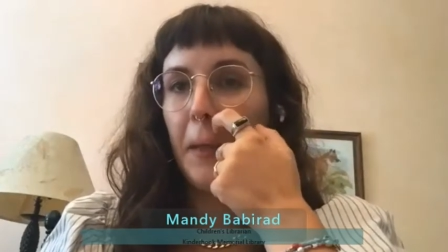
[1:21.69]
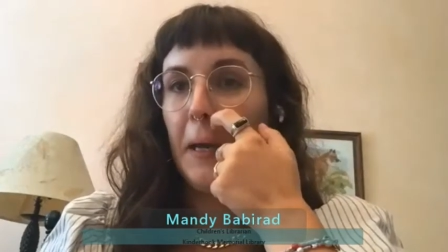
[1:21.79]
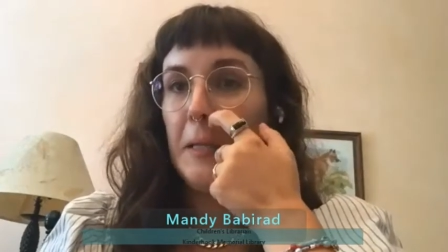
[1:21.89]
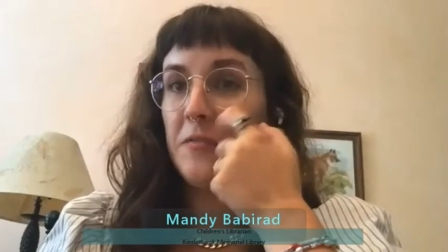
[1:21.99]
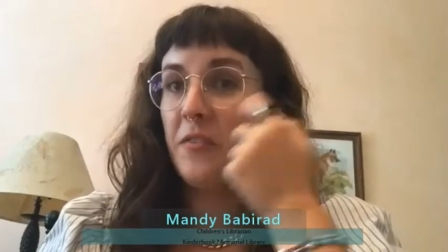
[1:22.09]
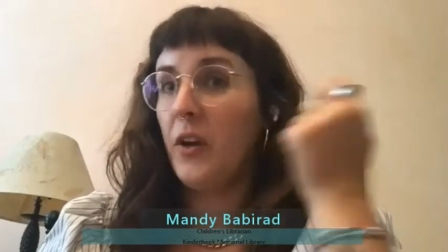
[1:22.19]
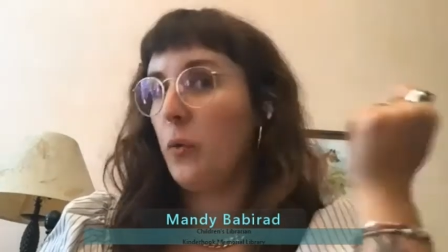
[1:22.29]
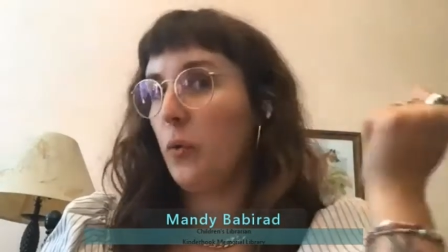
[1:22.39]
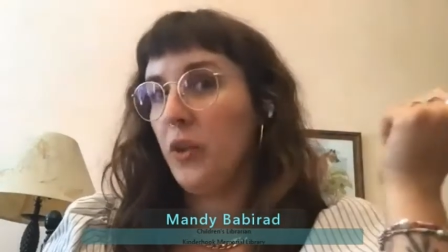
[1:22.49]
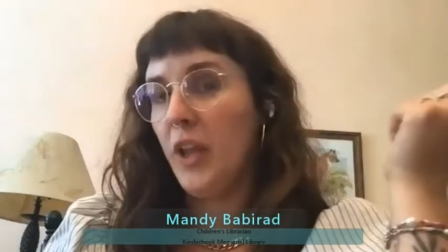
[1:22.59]
It's a very
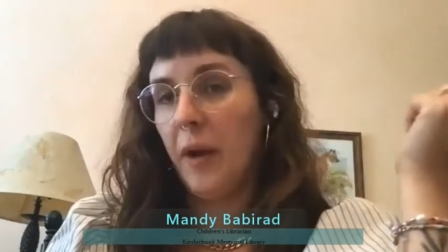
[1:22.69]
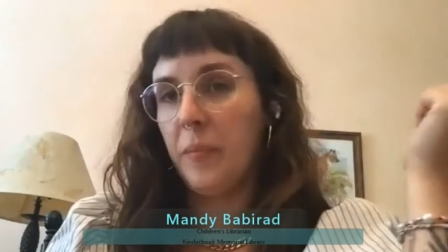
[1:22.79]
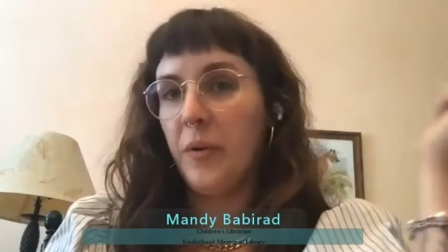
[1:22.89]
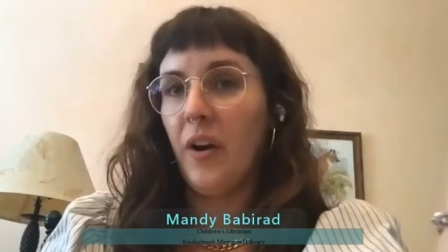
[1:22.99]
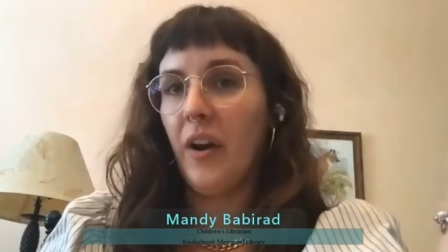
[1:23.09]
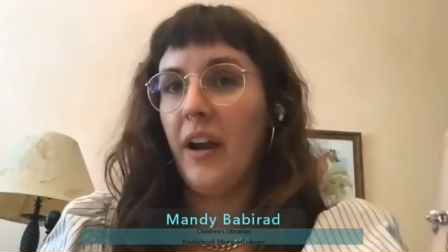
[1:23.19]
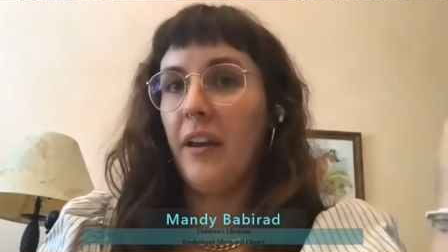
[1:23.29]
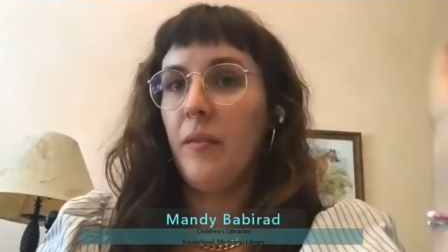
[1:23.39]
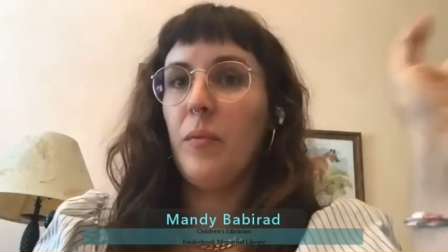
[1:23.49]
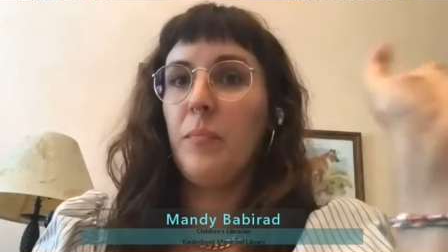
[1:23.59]
old library,
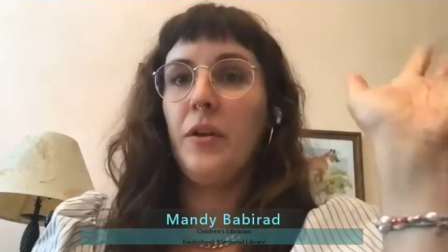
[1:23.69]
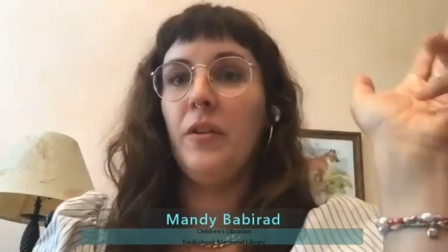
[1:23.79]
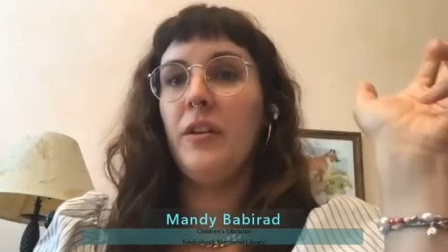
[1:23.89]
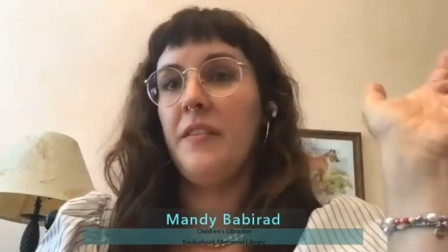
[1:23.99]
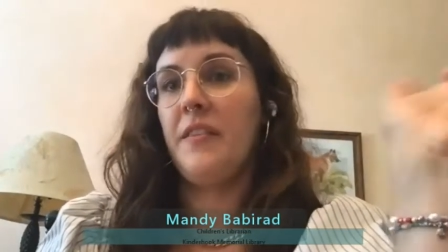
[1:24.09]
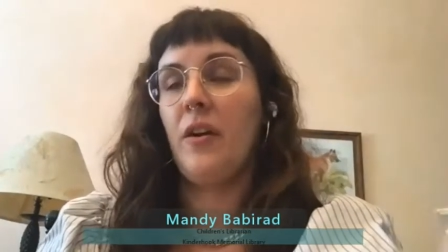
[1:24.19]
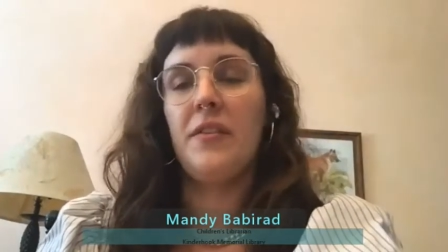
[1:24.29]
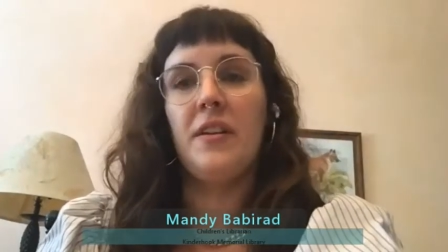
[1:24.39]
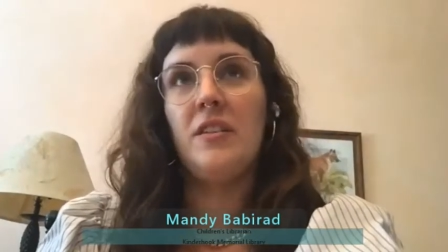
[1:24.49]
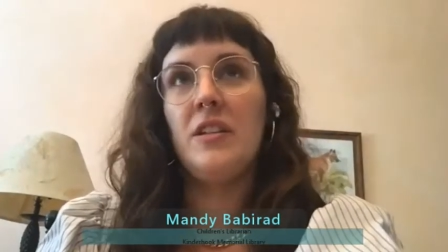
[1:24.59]
built there in
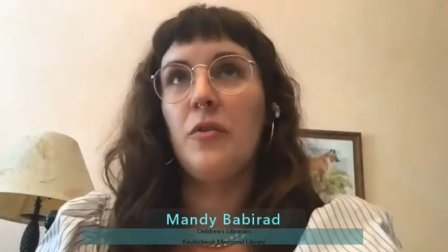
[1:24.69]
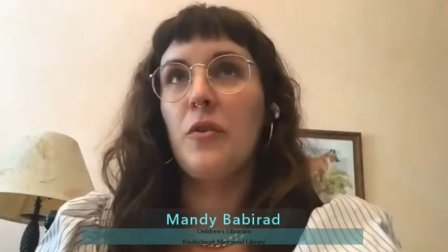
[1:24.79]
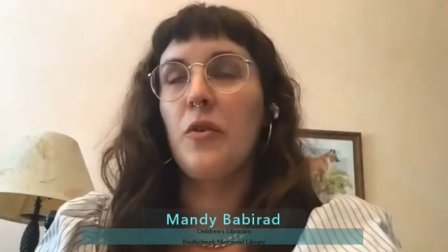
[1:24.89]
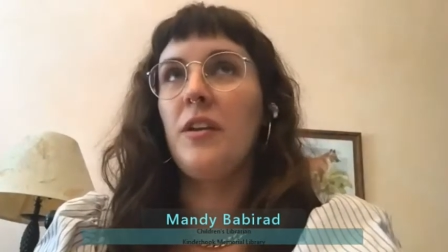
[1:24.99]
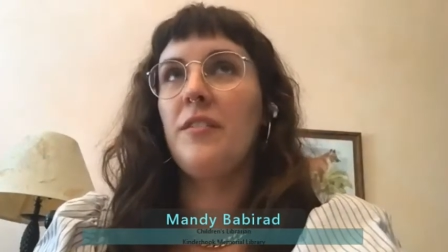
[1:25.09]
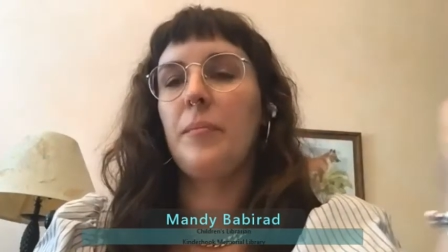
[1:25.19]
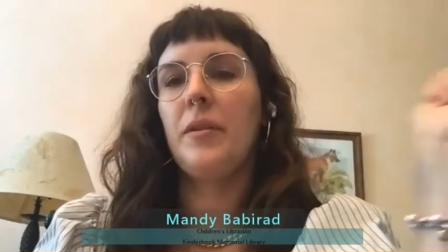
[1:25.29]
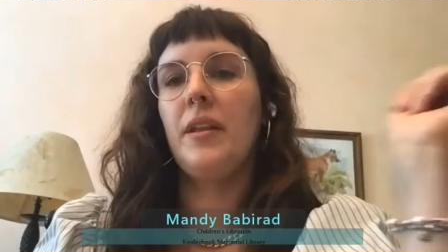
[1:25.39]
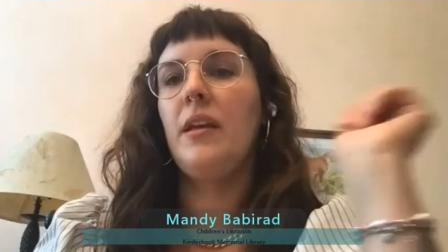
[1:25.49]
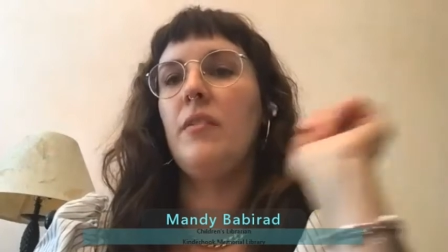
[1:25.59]
the 1930s, I
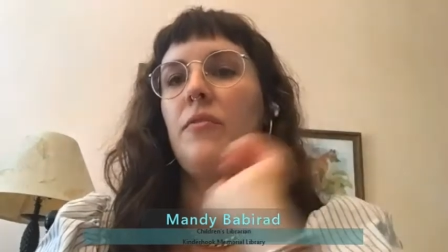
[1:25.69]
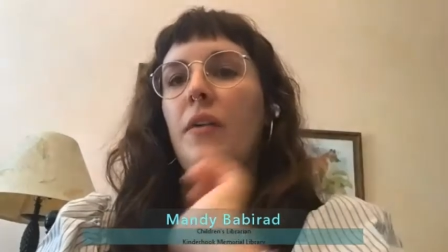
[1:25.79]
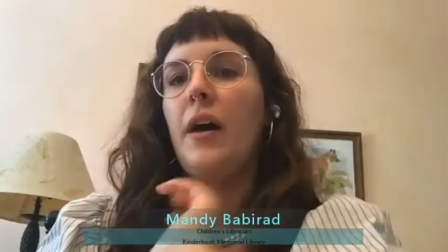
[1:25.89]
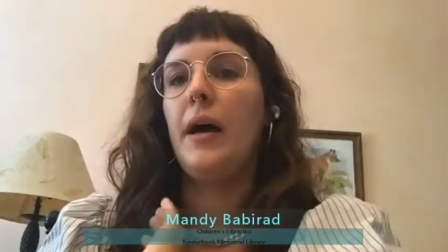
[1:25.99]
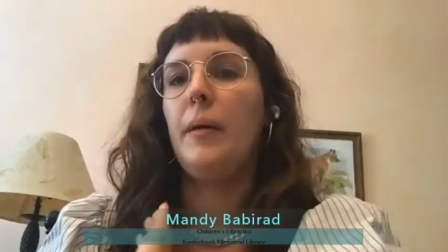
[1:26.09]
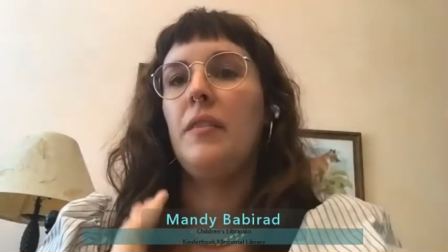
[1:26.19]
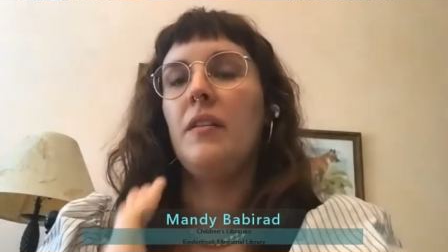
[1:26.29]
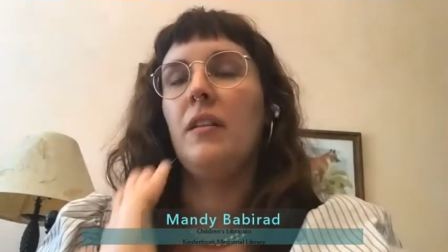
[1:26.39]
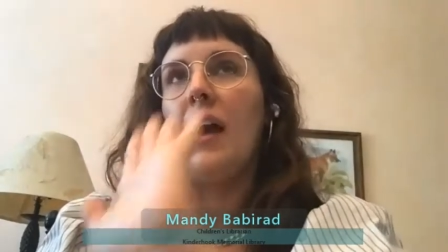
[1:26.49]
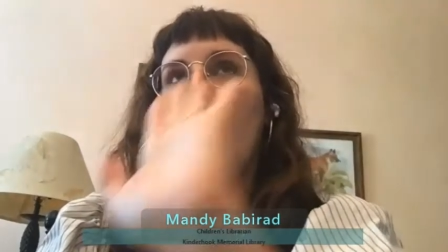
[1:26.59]
believe. In
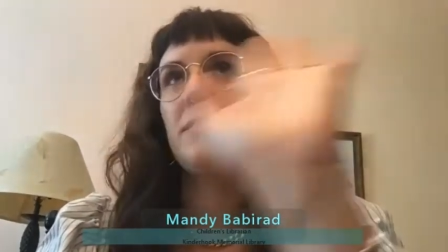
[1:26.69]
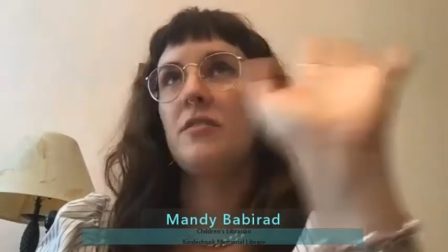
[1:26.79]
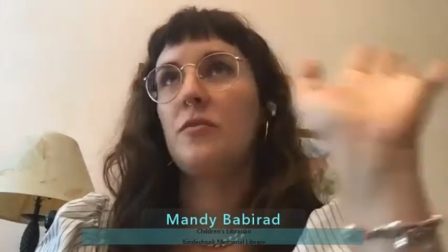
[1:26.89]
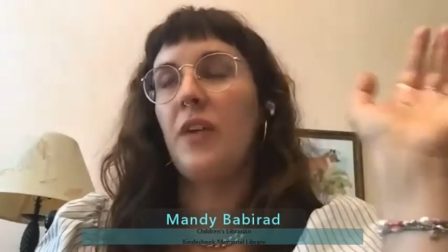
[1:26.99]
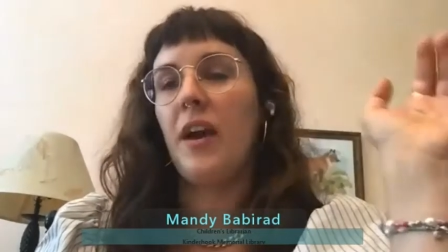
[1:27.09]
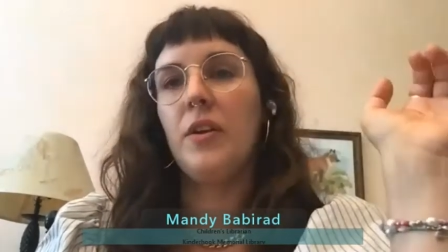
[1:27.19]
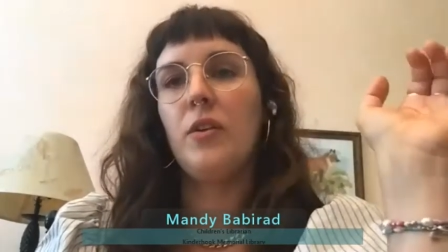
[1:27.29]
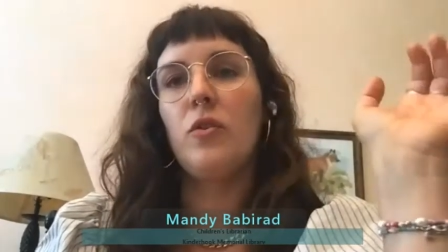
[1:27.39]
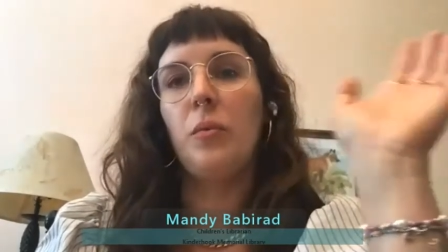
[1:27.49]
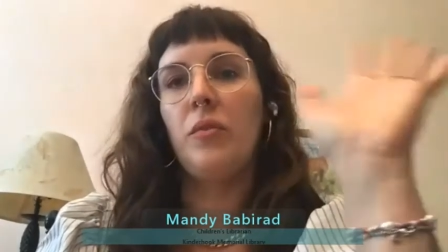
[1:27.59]
the last 5
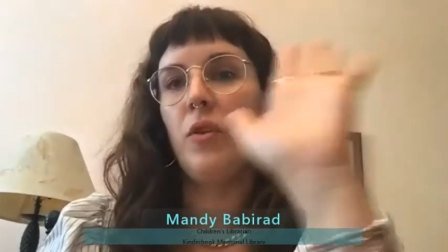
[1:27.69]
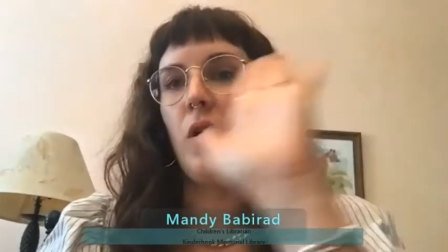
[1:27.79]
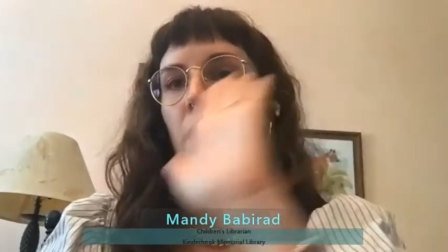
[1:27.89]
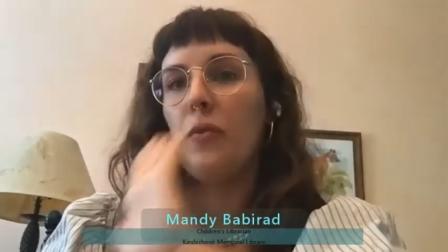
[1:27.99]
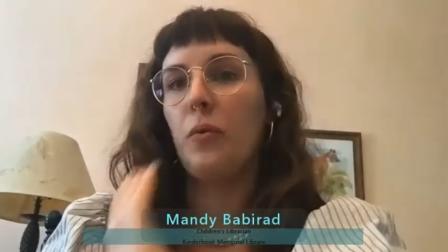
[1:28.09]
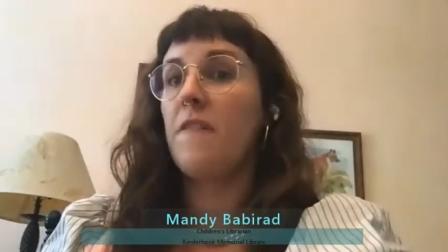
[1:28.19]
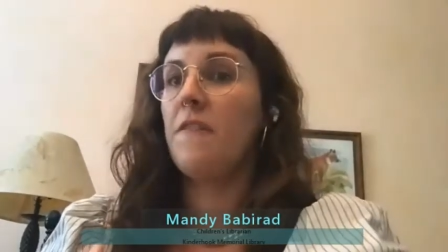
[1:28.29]
years, we've gone through a